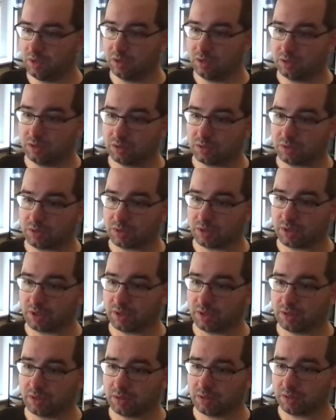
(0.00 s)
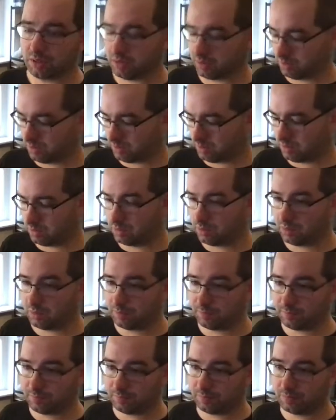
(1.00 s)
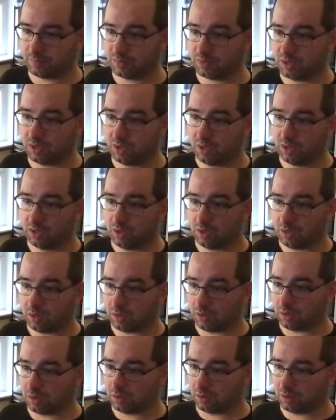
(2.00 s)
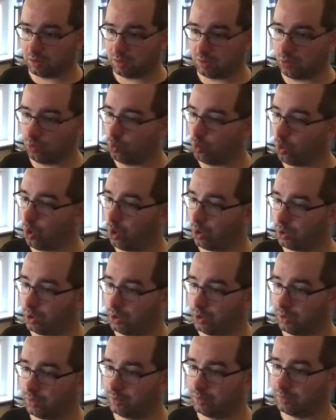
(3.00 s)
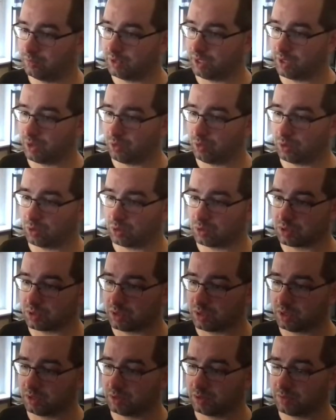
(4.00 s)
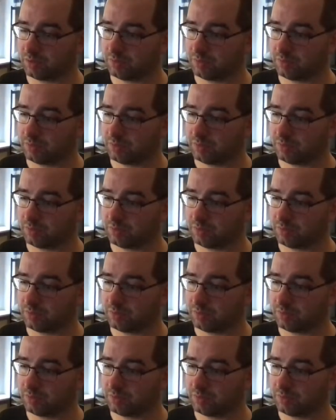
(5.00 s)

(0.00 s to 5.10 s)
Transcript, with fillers: So we say again, task uh, walk, take a walk outside,